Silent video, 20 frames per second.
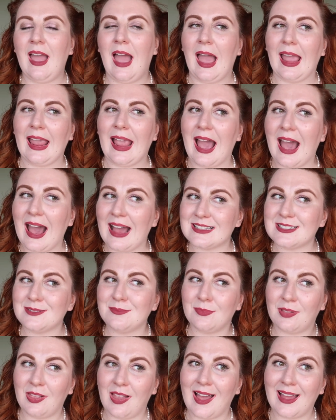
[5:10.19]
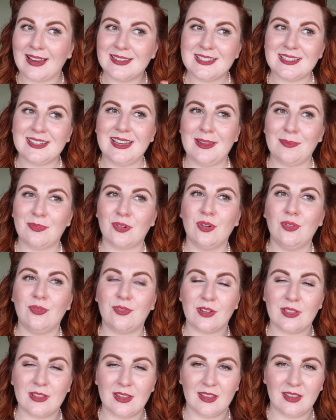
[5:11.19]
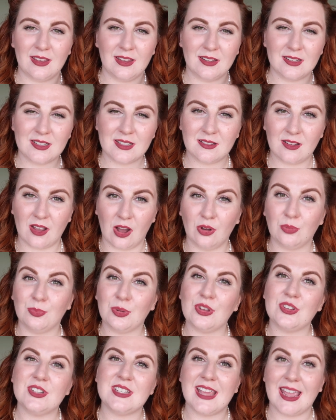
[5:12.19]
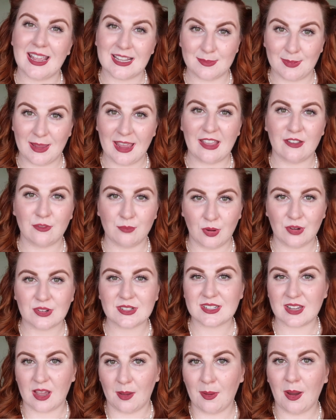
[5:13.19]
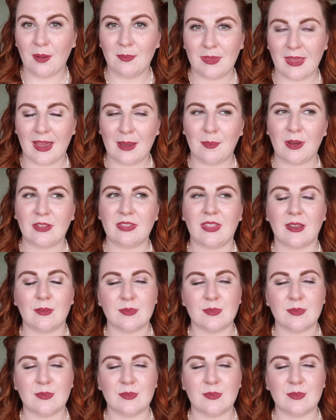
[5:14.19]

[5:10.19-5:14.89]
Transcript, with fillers: I hadn't planned in April for the Cult Beauty SPF box to come up that month.